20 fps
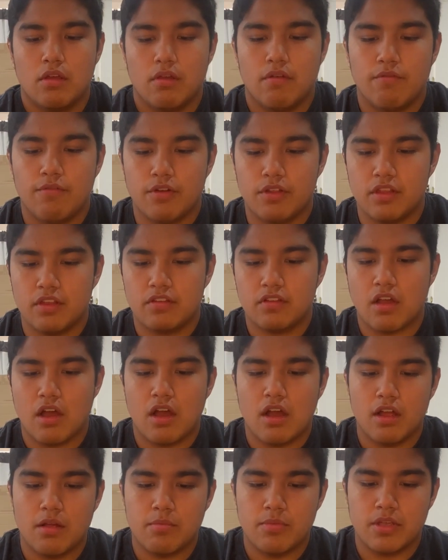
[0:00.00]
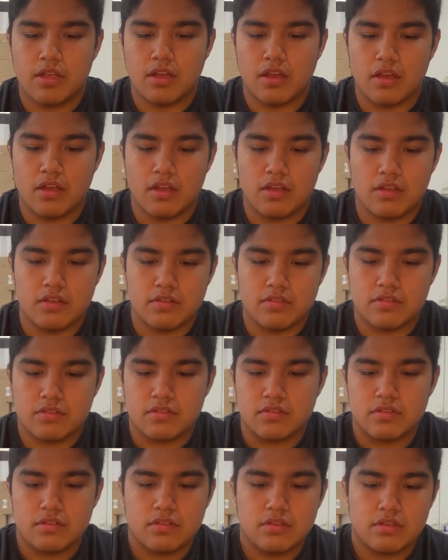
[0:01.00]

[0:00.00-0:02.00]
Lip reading: for this car because